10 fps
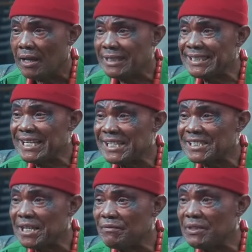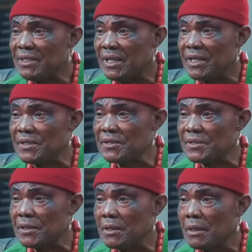in the next 7
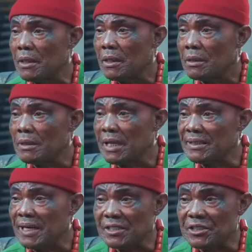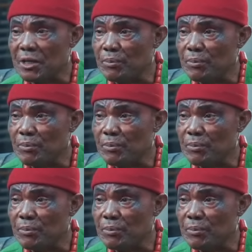days, the Adas